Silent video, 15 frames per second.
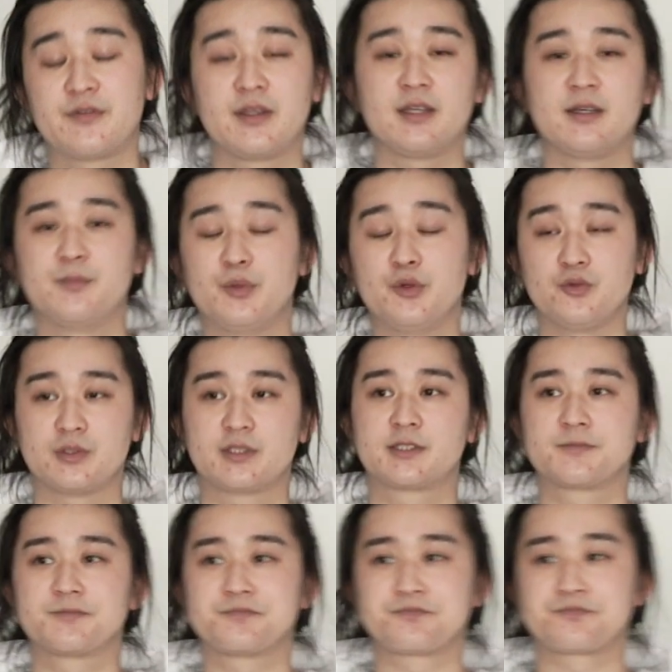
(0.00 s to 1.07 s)
the
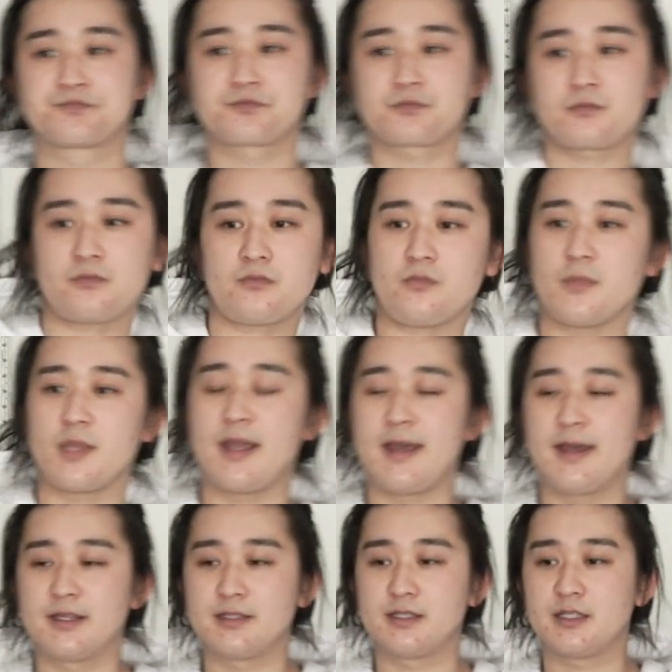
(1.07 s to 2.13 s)
boots,
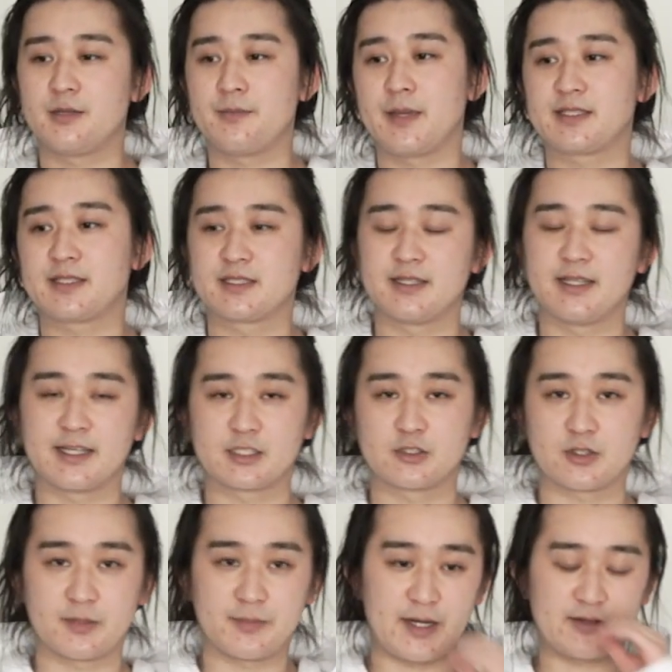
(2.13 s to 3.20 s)
and it makes the legs
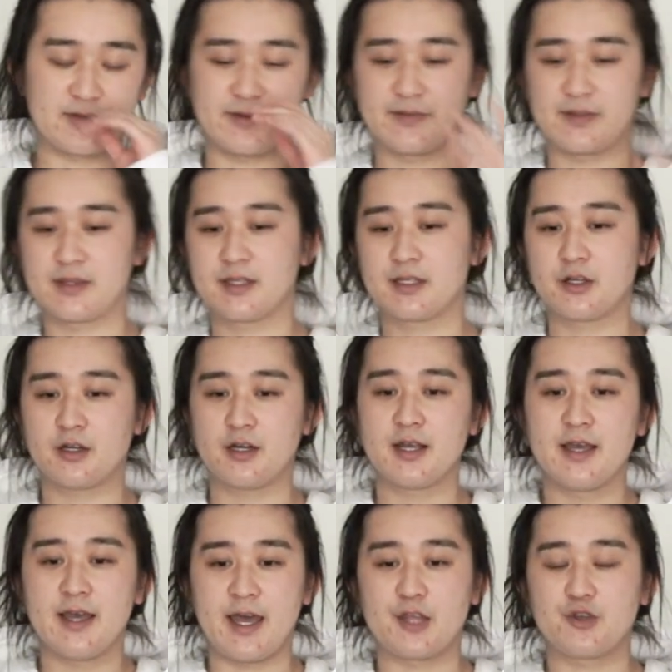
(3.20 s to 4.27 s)
look comparatively thinner,
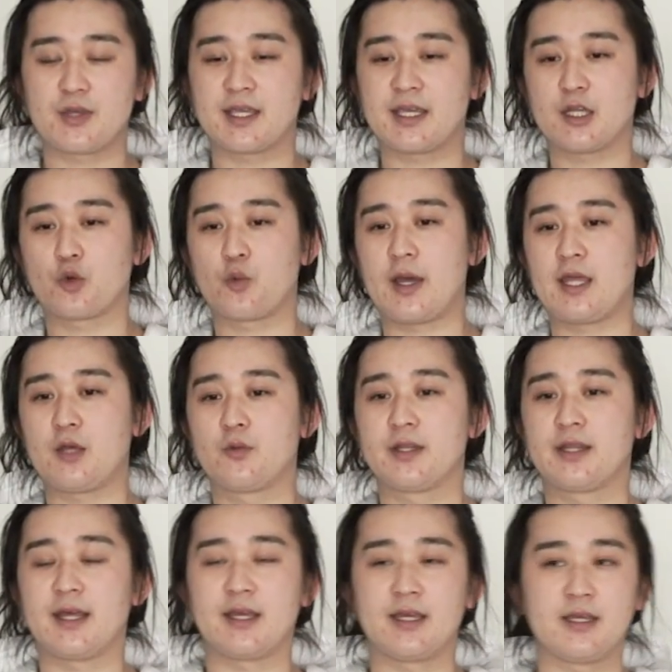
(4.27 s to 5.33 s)
and you can get away with
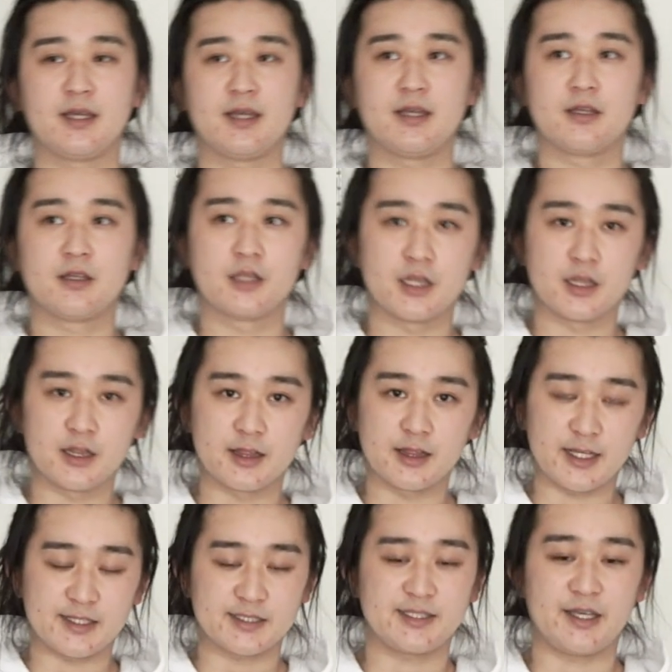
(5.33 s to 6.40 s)
a
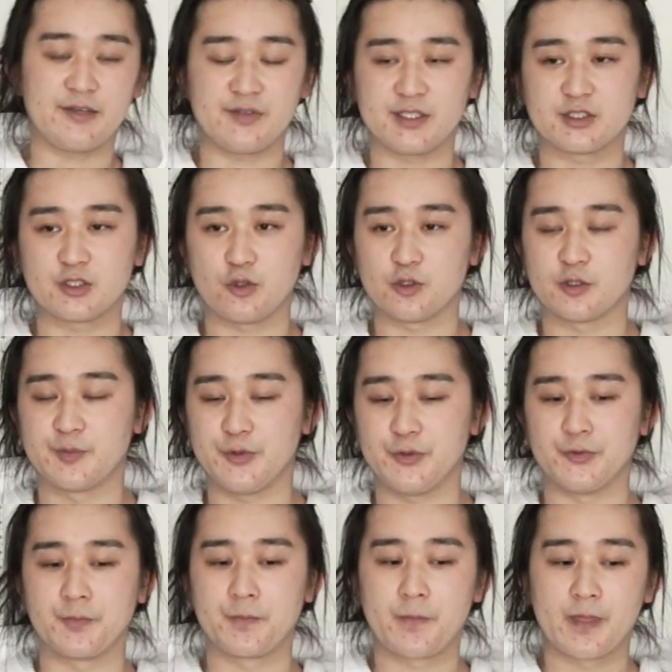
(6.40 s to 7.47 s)
less heavy soled
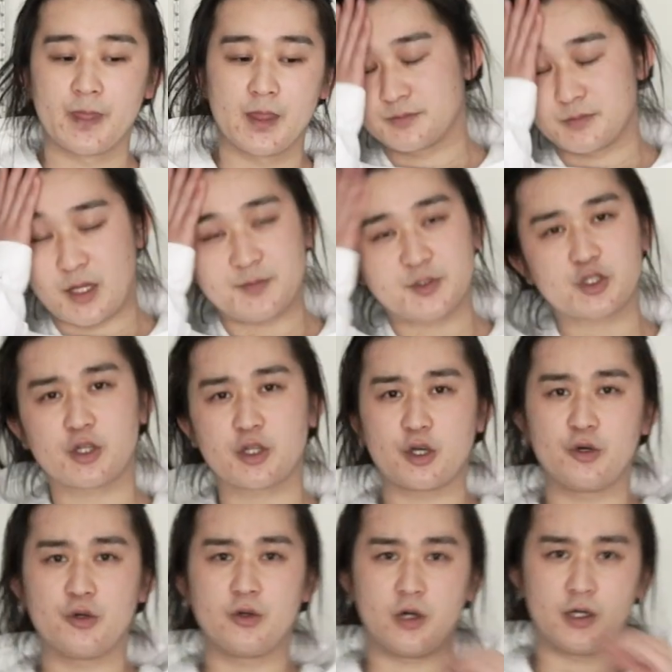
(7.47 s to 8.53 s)
boot. I'm just going to
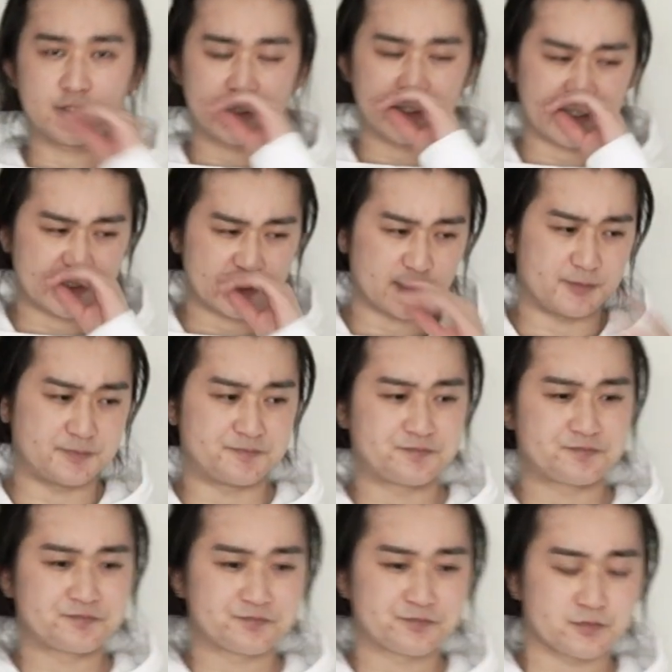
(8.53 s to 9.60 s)
go on to like some
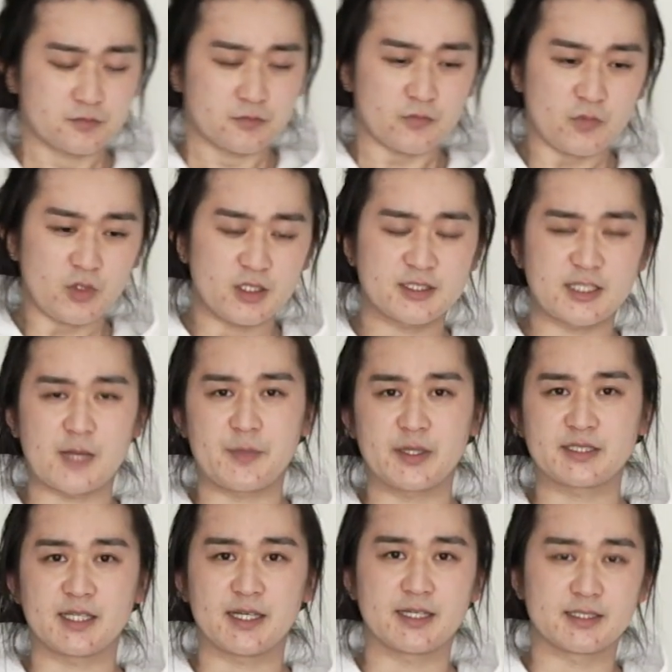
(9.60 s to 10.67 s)

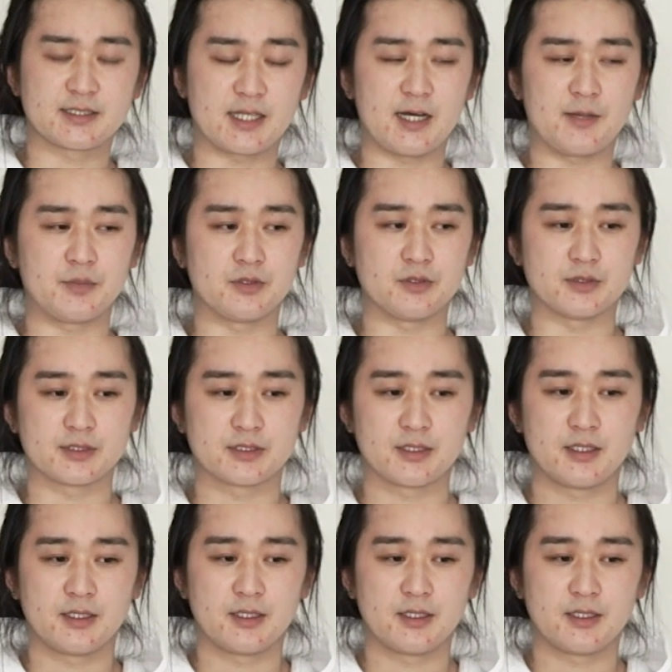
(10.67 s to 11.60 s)
side-by-side examples